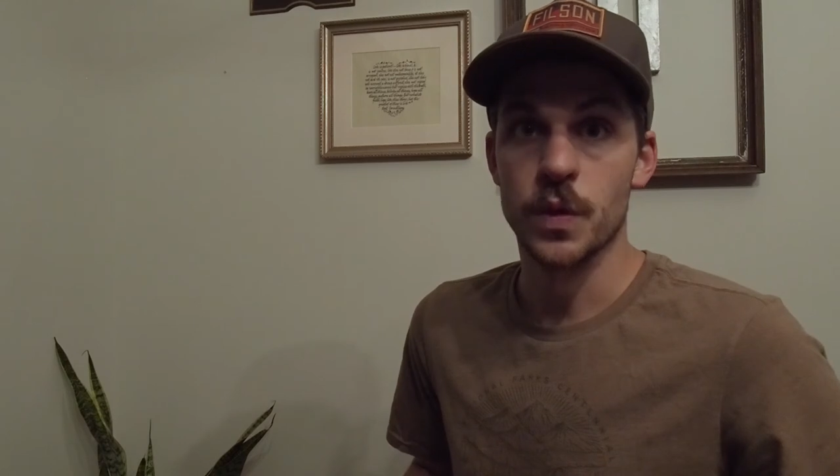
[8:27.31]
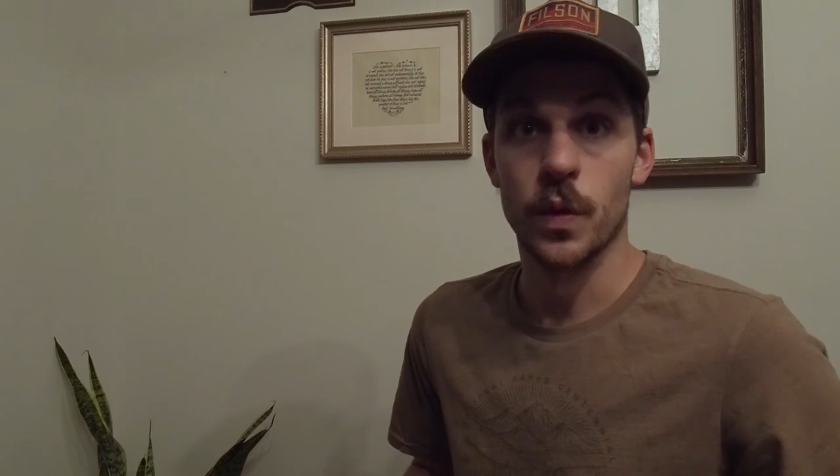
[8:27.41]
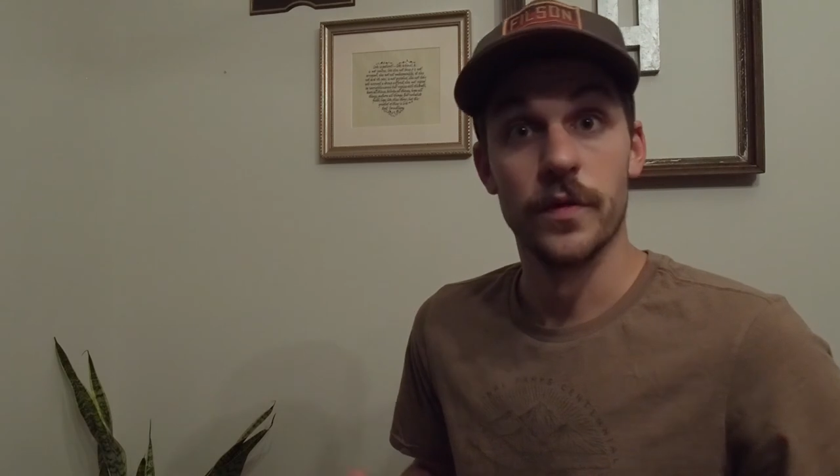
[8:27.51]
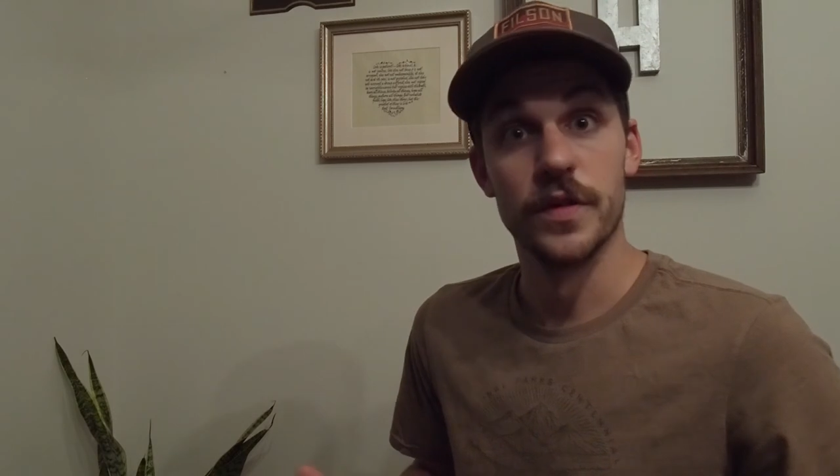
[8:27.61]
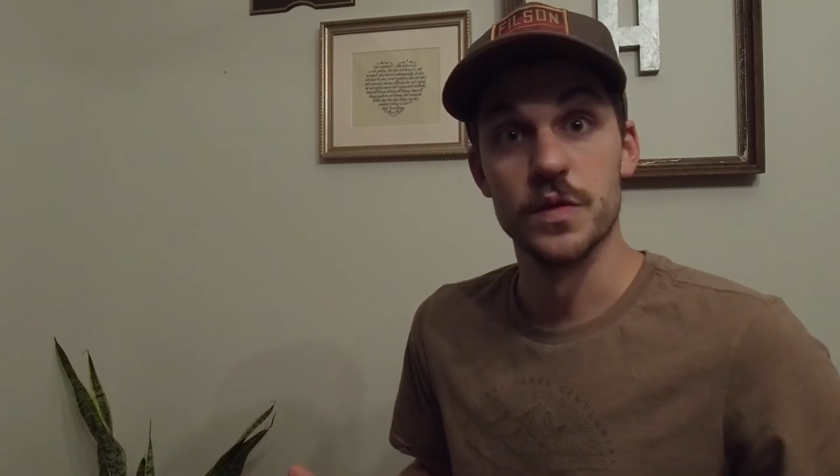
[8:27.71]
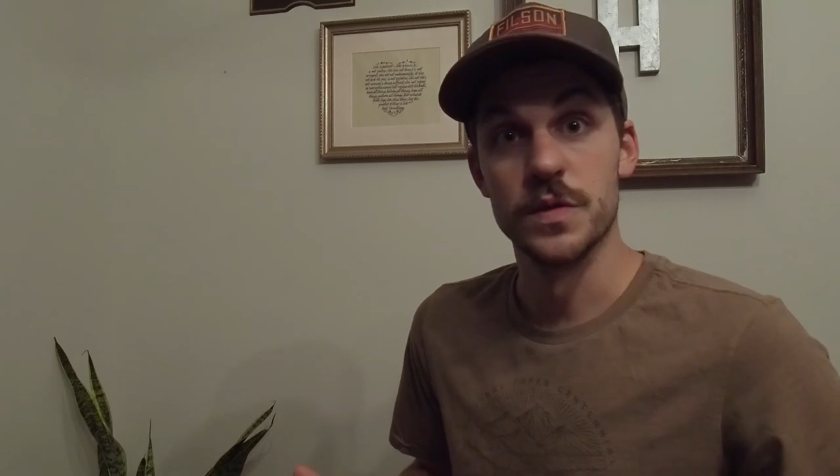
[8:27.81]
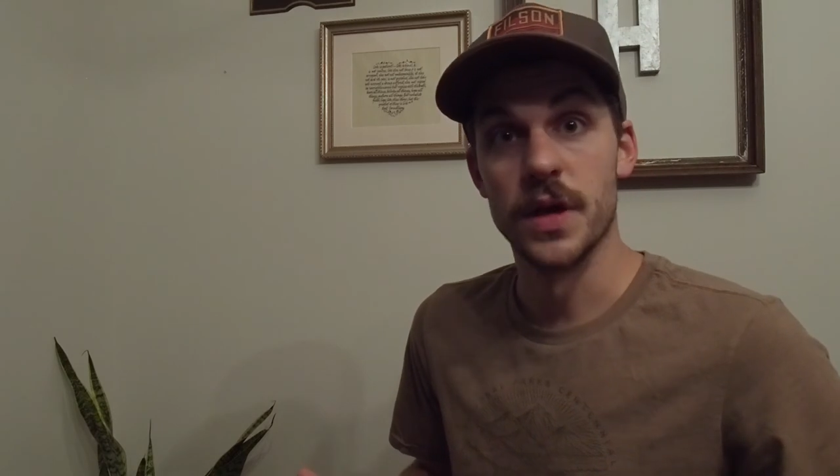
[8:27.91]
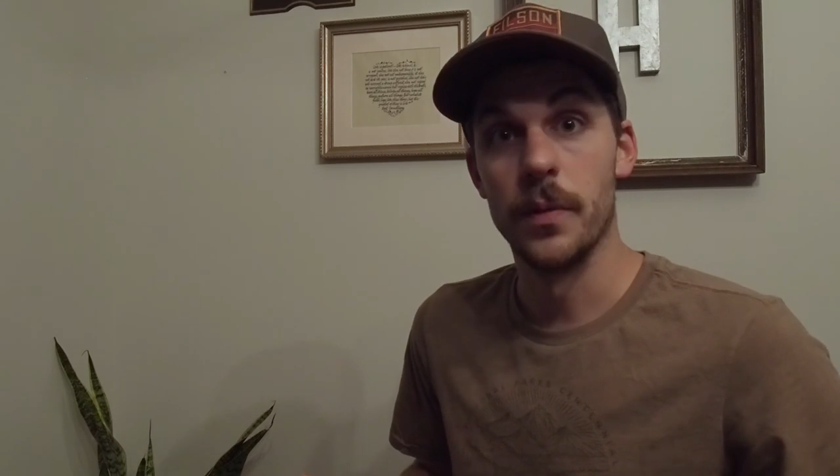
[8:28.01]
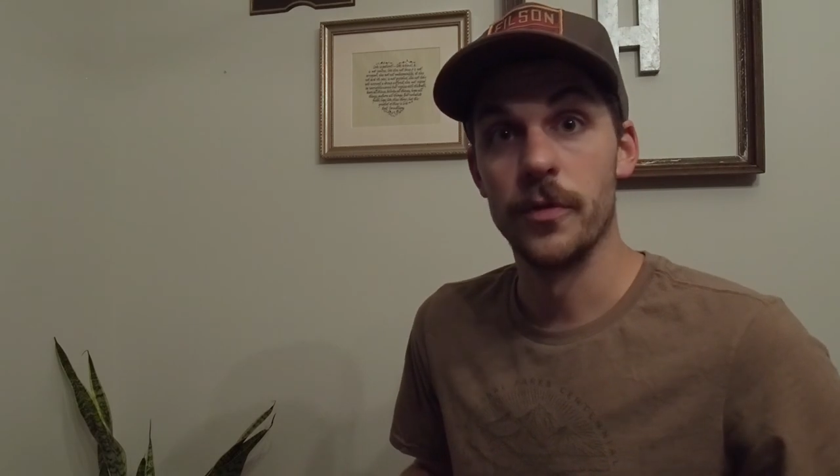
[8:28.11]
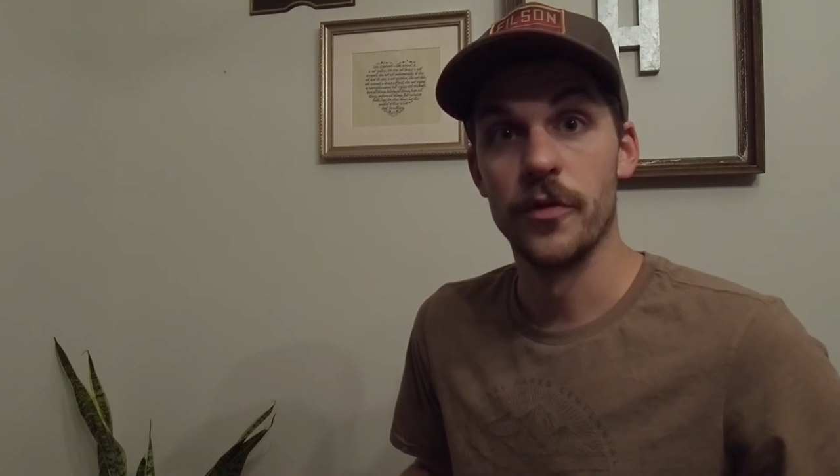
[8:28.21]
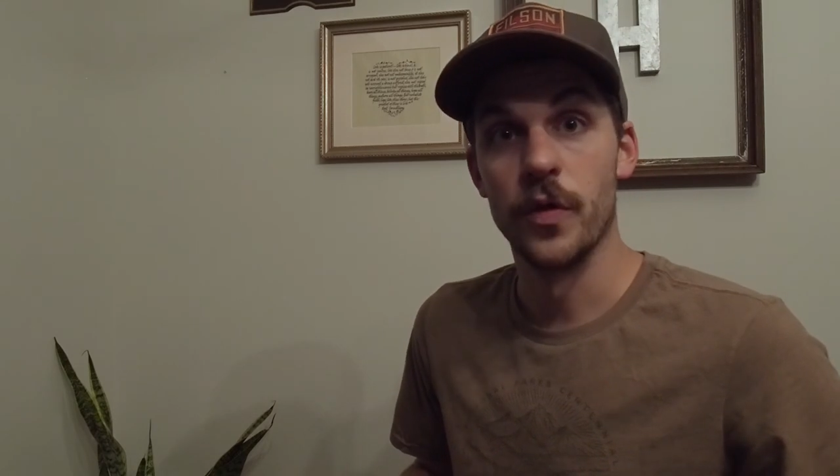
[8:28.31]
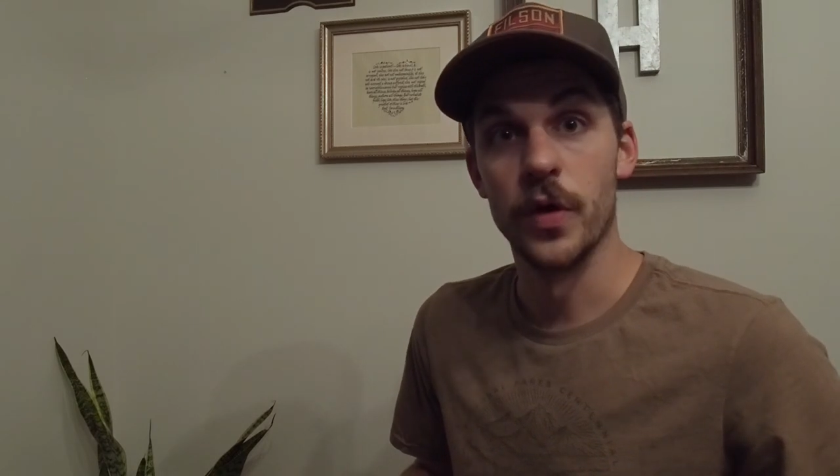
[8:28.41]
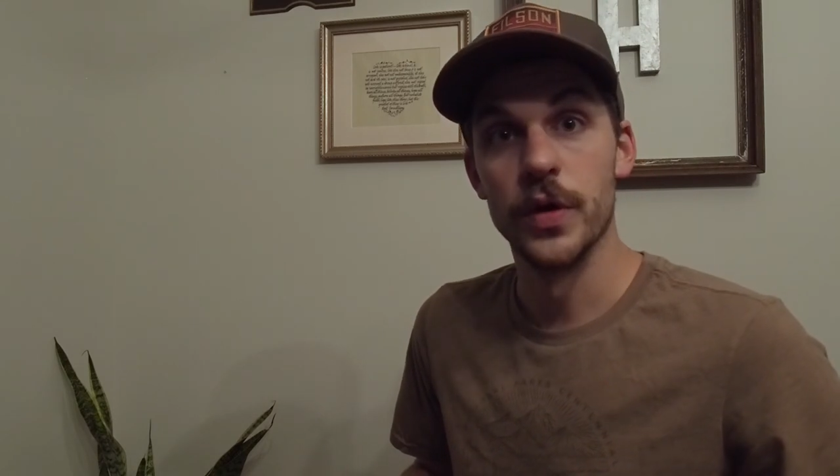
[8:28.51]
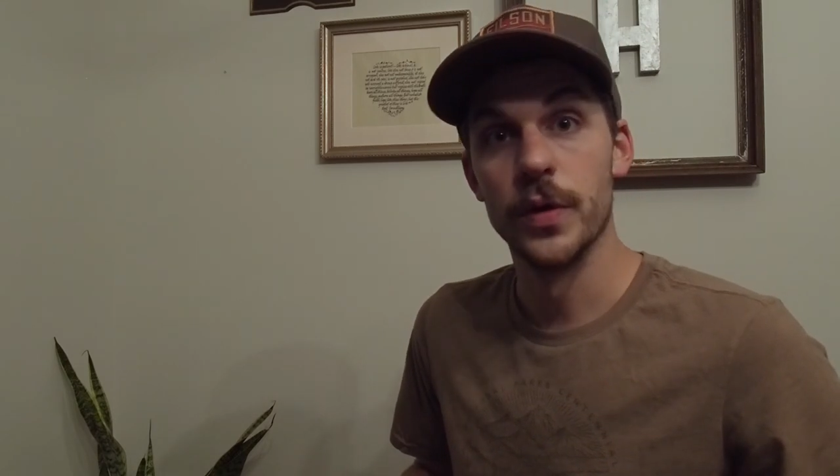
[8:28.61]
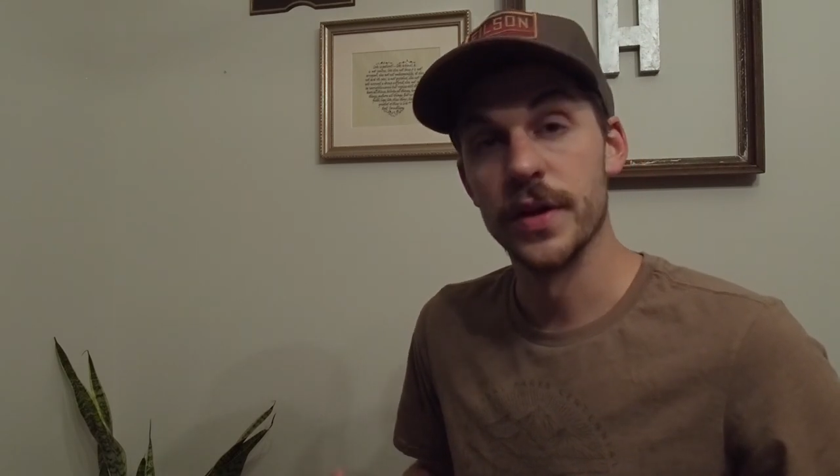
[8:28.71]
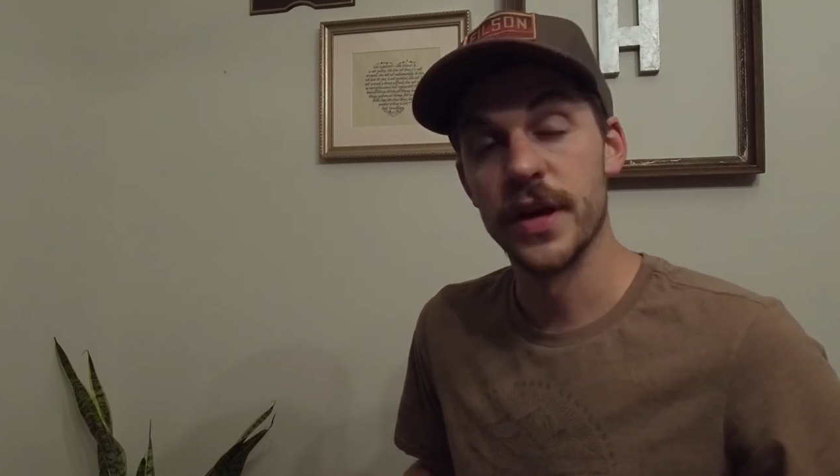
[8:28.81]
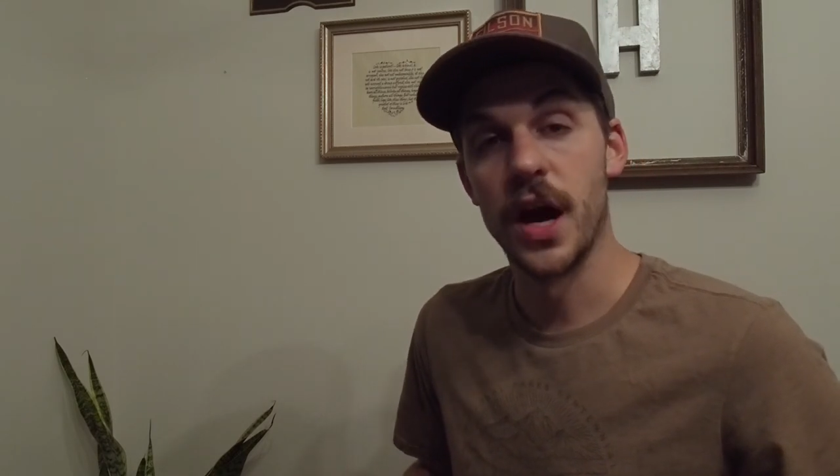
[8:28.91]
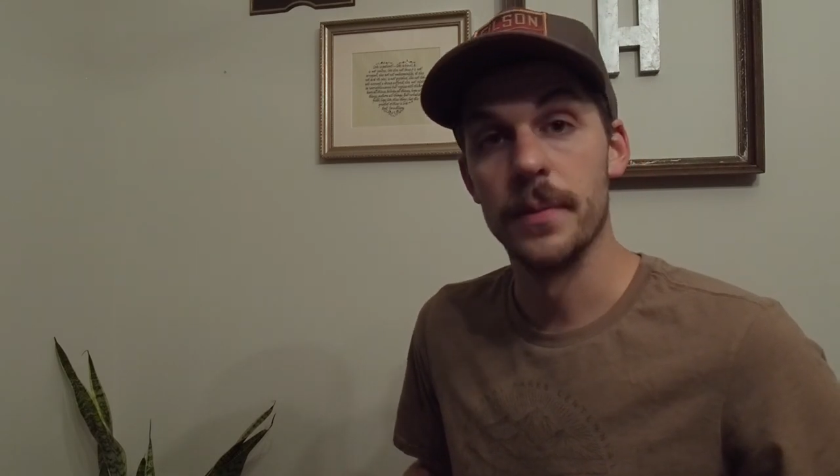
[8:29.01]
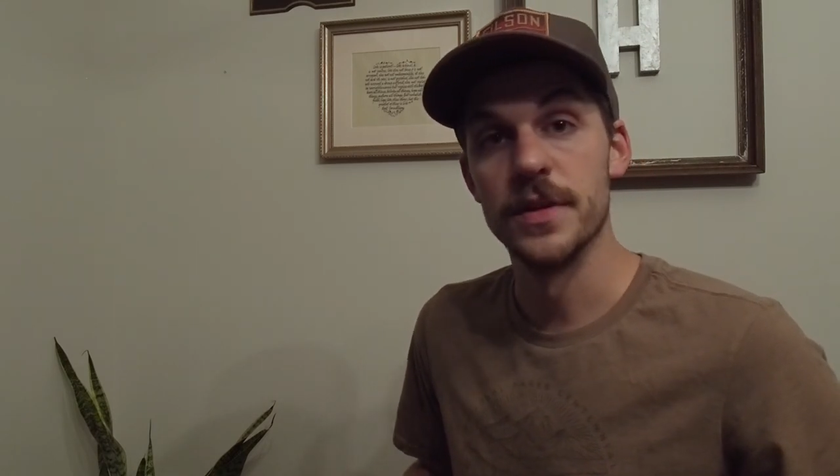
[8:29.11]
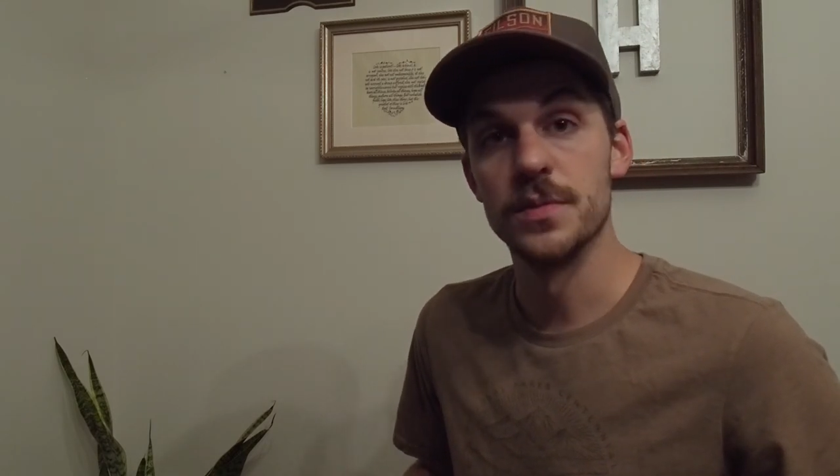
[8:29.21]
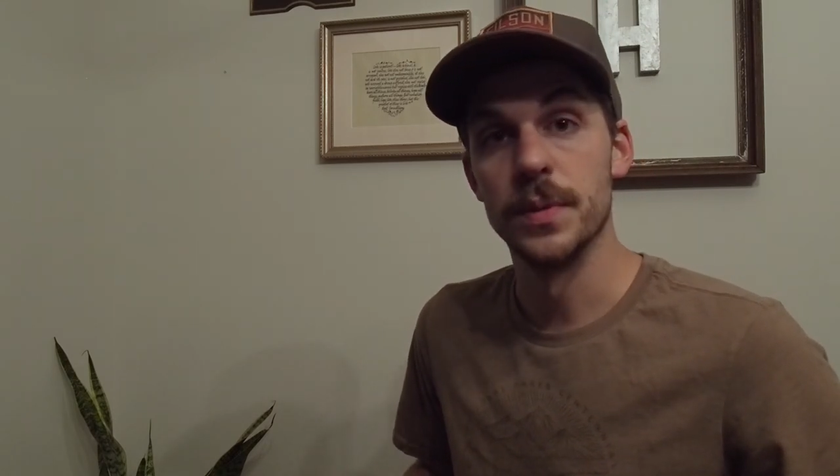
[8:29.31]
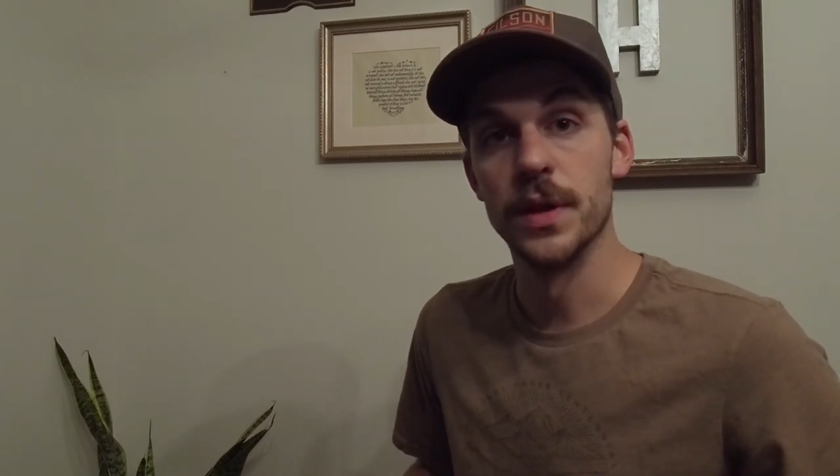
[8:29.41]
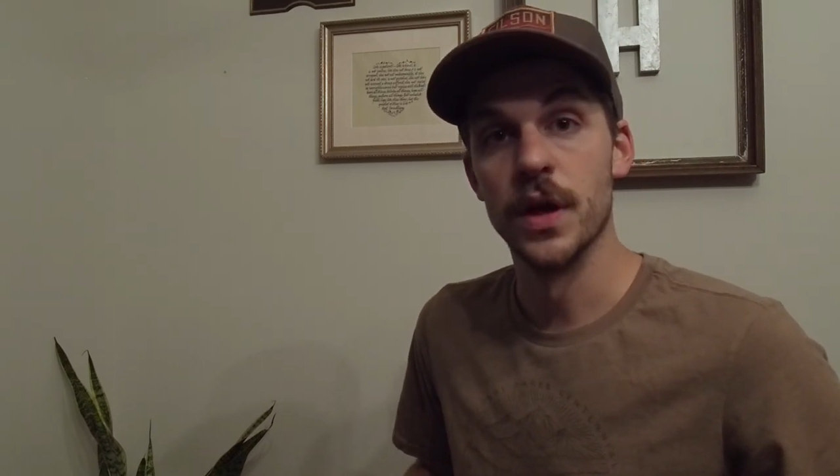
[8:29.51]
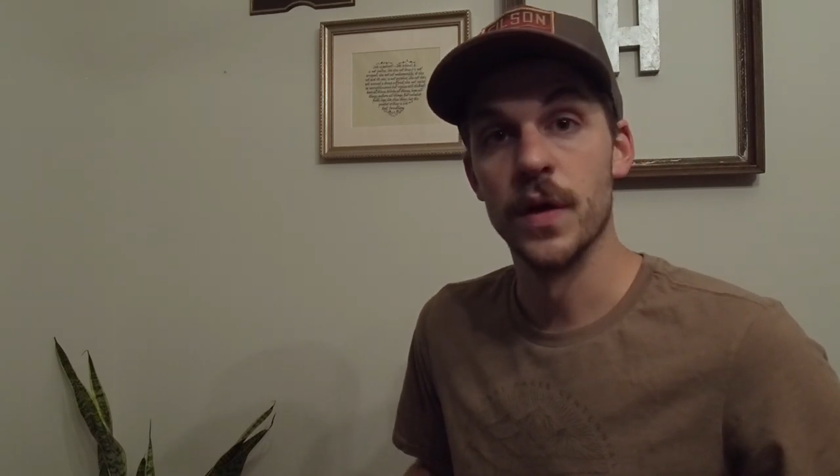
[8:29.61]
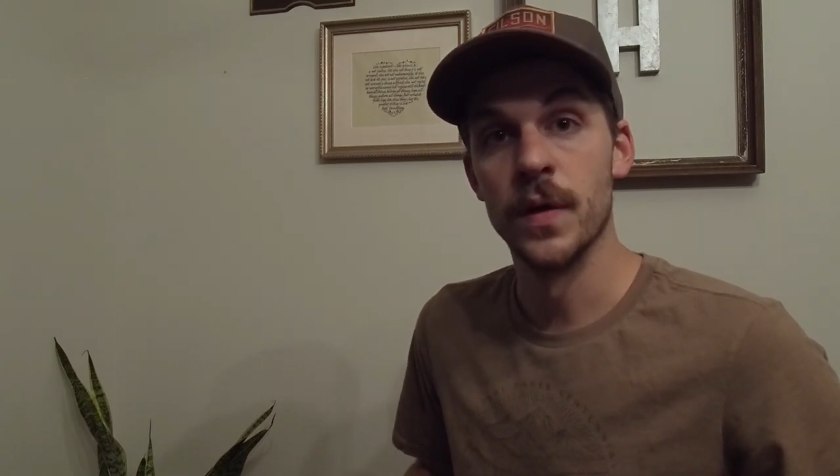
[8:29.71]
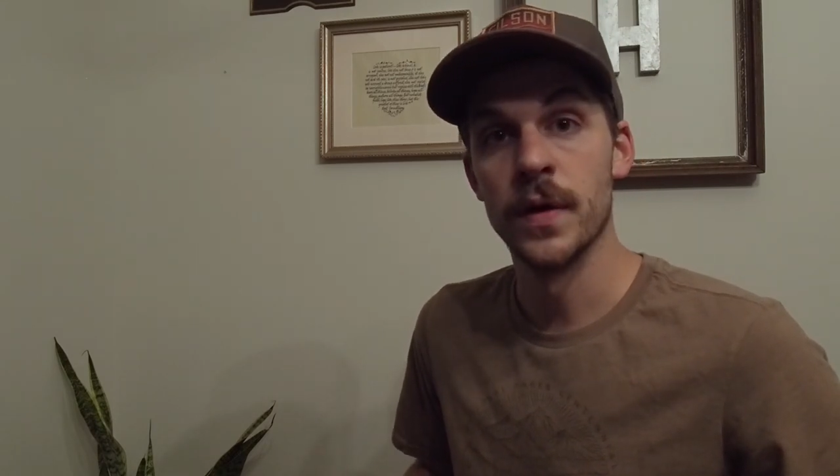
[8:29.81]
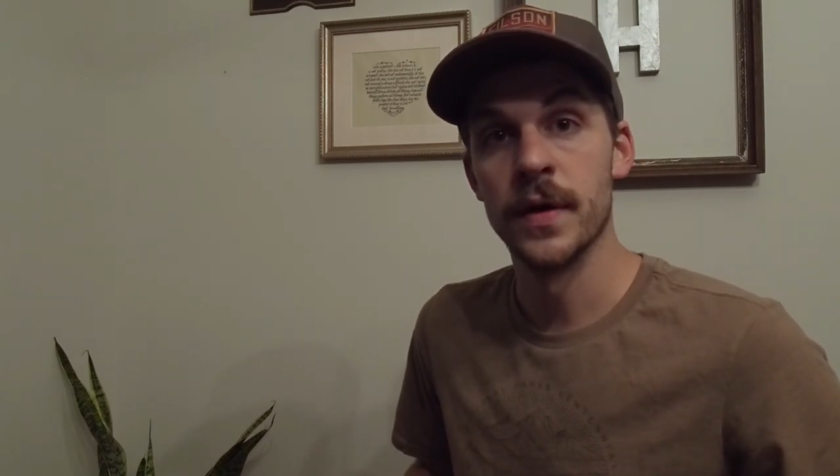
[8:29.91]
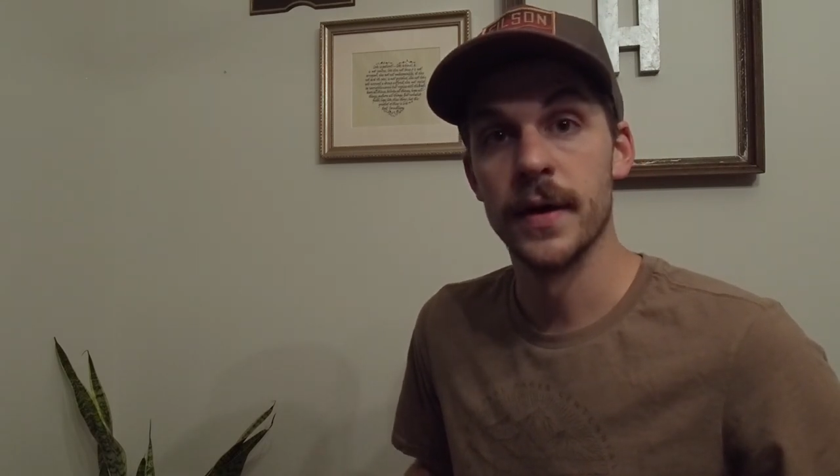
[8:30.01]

or if this was helpful for you in the comments below,